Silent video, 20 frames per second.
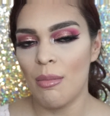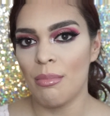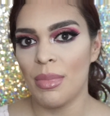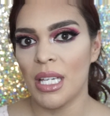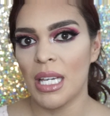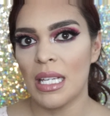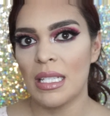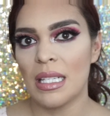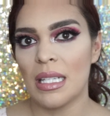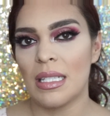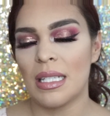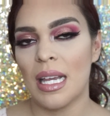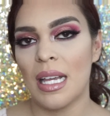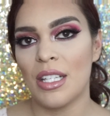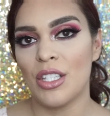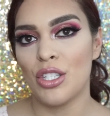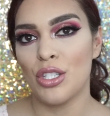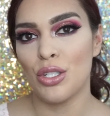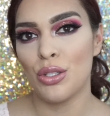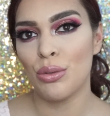because it
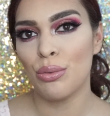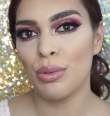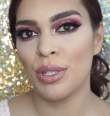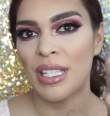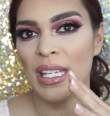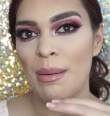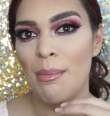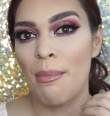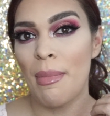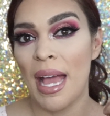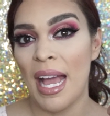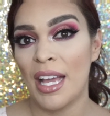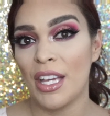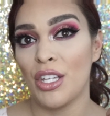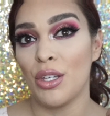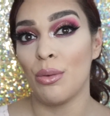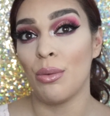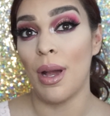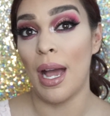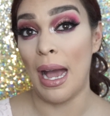tends to really matte
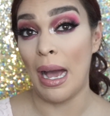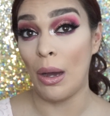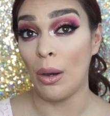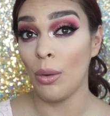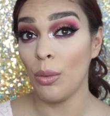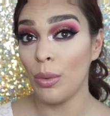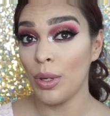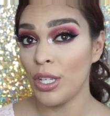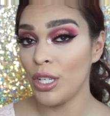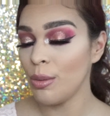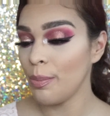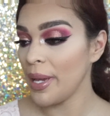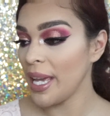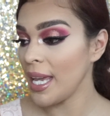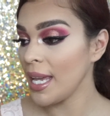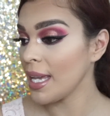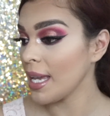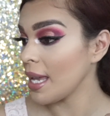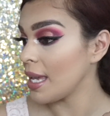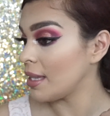you out when you
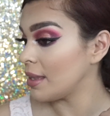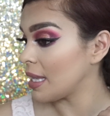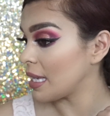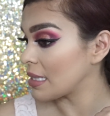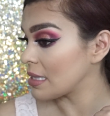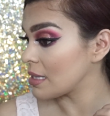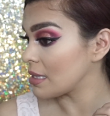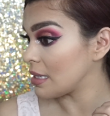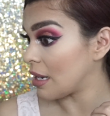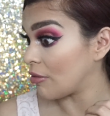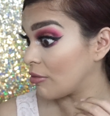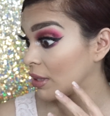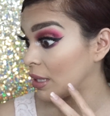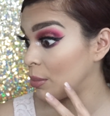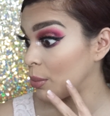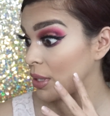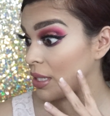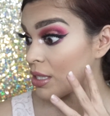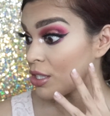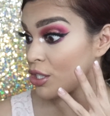bake, and that's
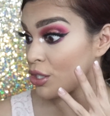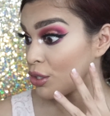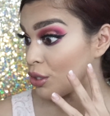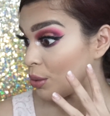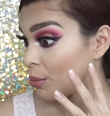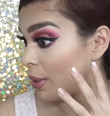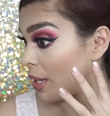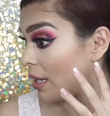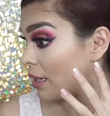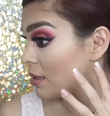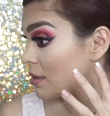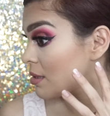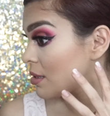definitely what it's doing.